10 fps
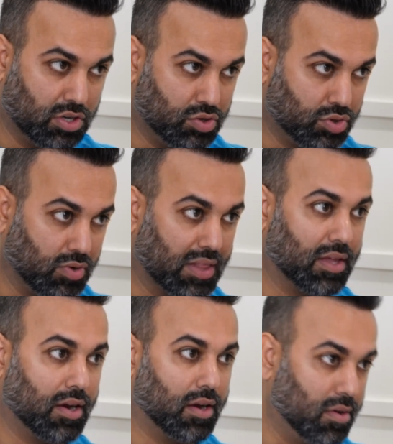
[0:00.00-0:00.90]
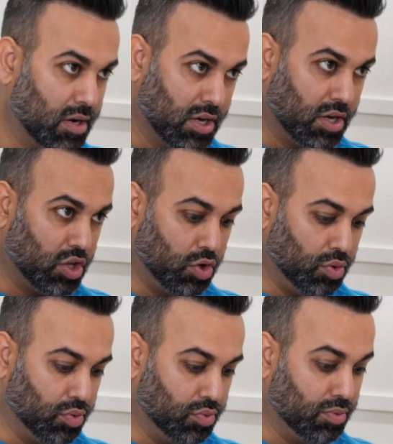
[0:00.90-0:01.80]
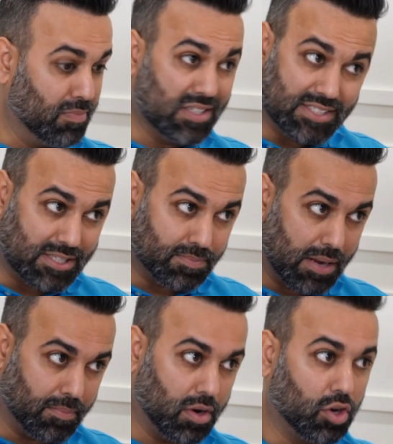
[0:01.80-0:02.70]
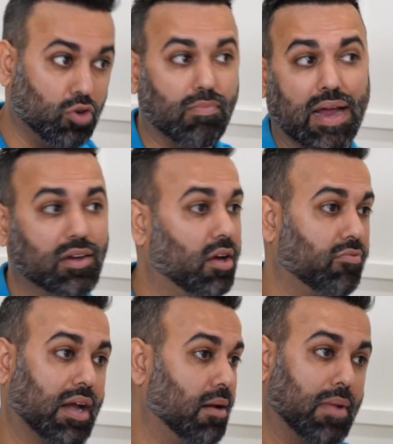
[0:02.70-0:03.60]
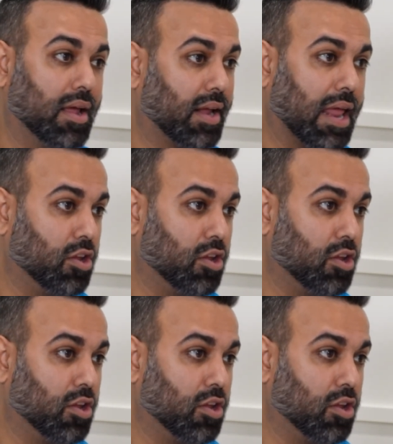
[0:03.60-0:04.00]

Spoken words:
choose to write there, you miss a September, you might not write in May again.